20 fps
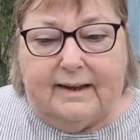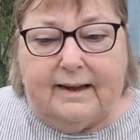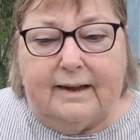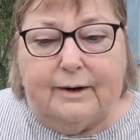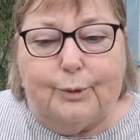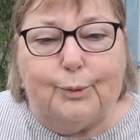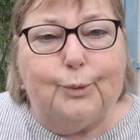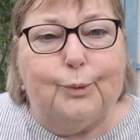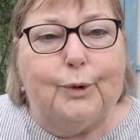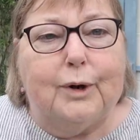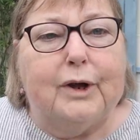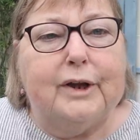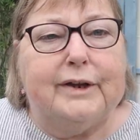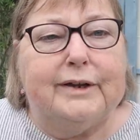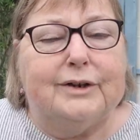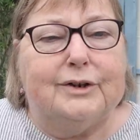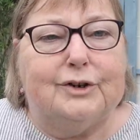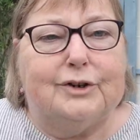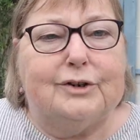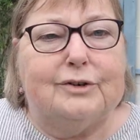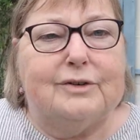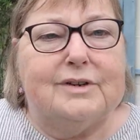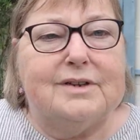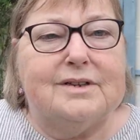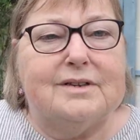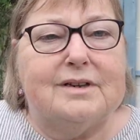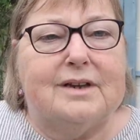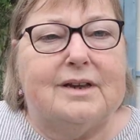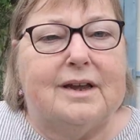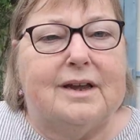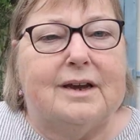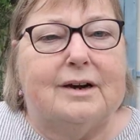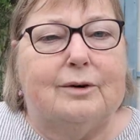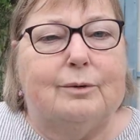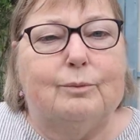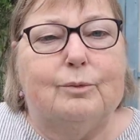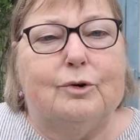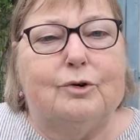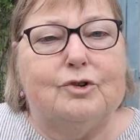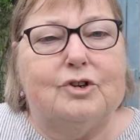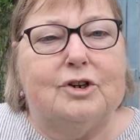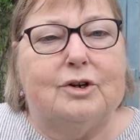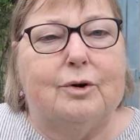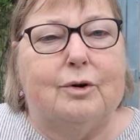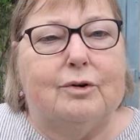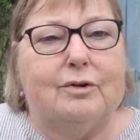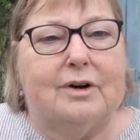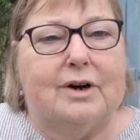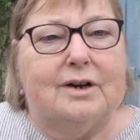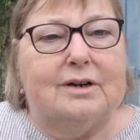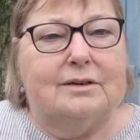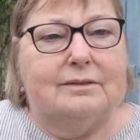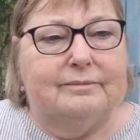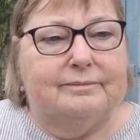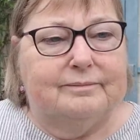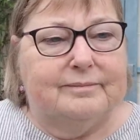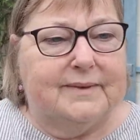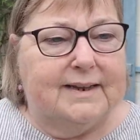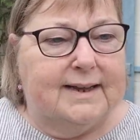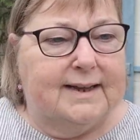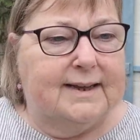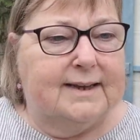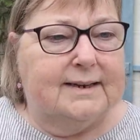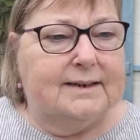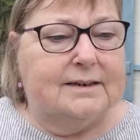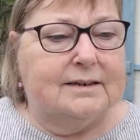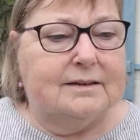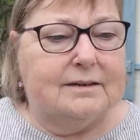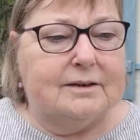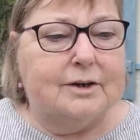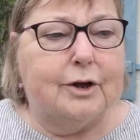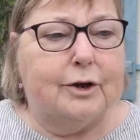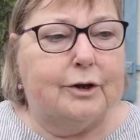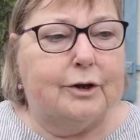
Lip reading: all I can do is sit here and watch in horror and